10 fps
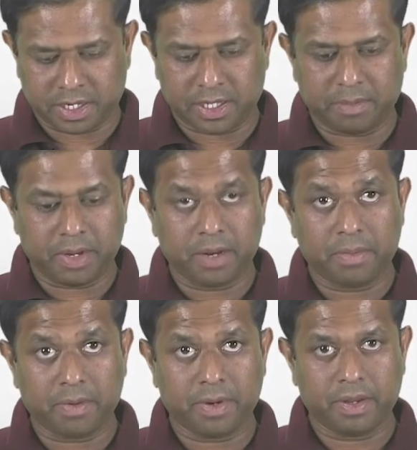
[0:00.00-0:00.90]
in the
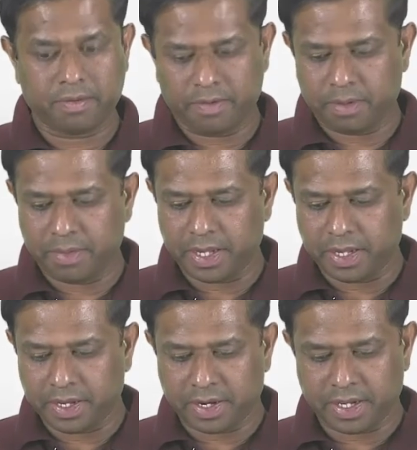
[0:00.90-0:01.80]
main memory will
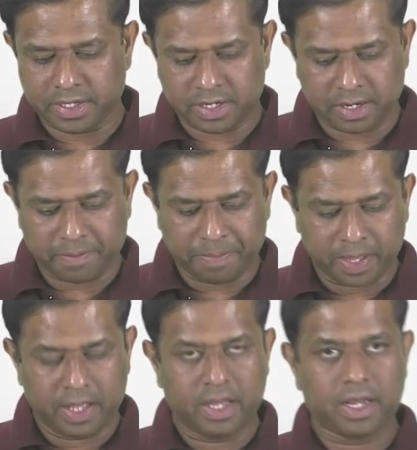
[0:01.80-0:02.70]
be erased
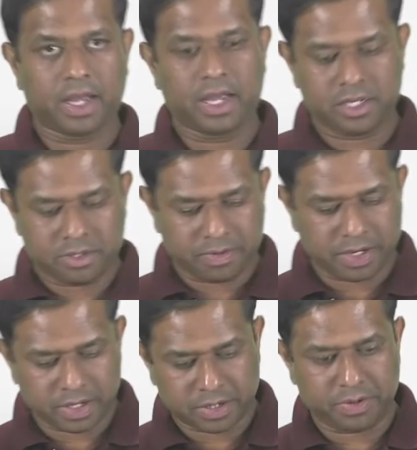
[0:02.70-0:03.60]
as
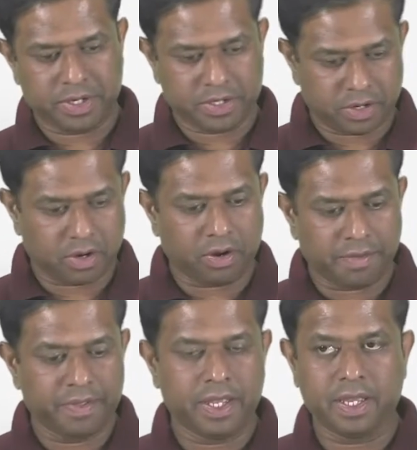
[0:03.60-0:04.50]
we switch
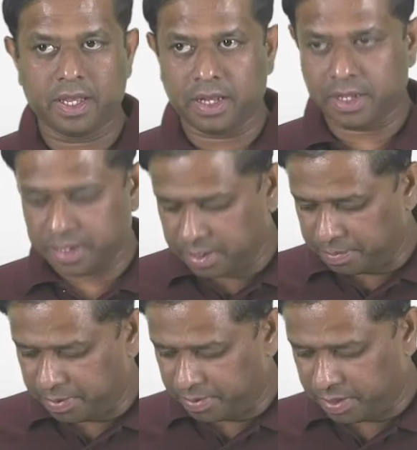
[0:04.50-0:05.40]
off the
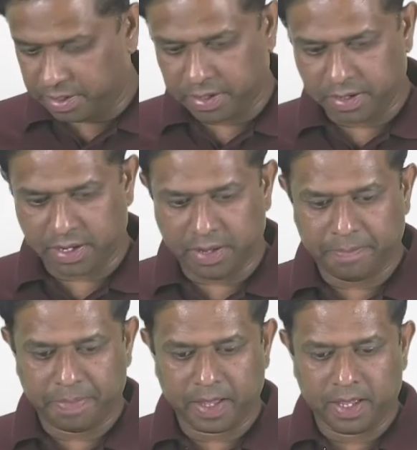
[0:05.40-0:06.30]
computer. Okay.
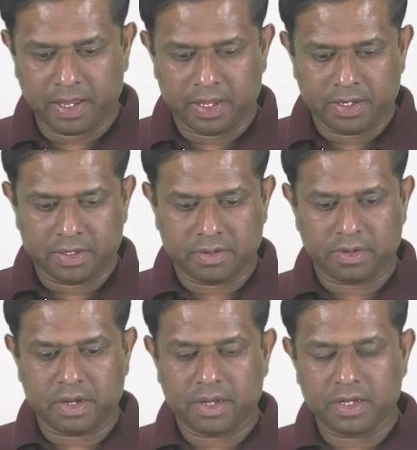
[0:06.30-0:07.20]

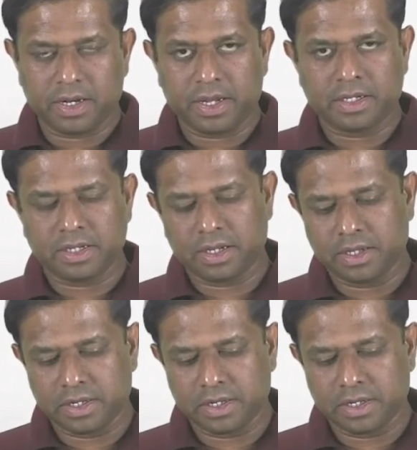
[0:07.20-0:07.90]
So the next